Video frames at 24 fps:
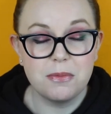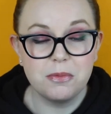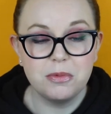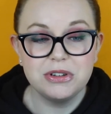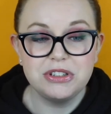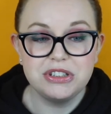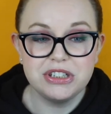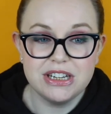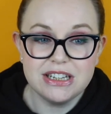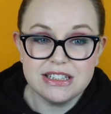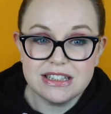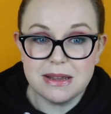
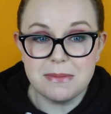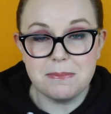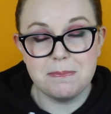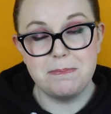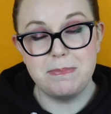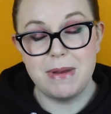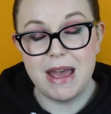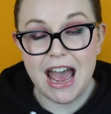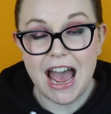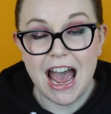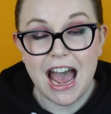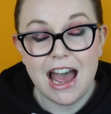Which isn't
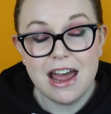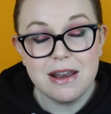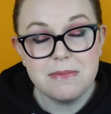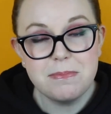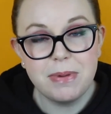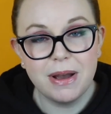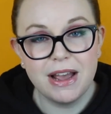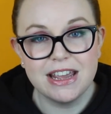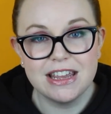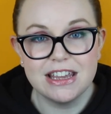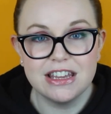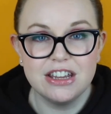bad,
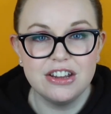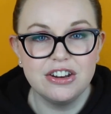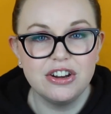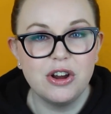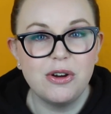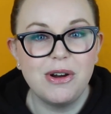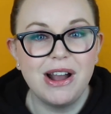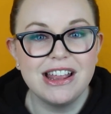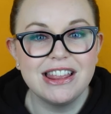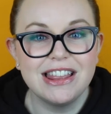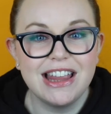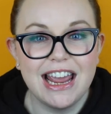but you
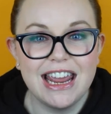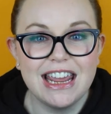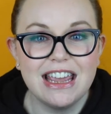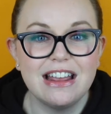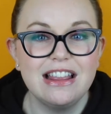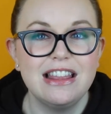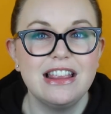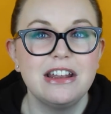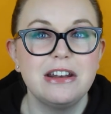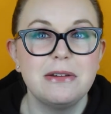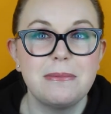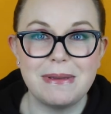know, I like
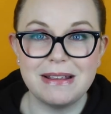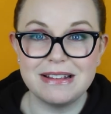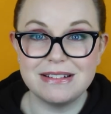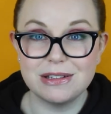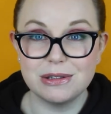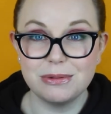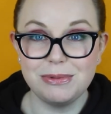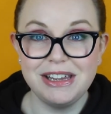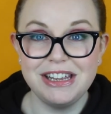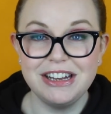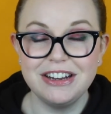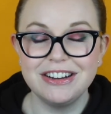a little bit
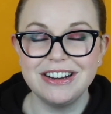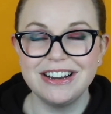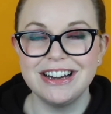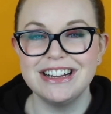sweeter,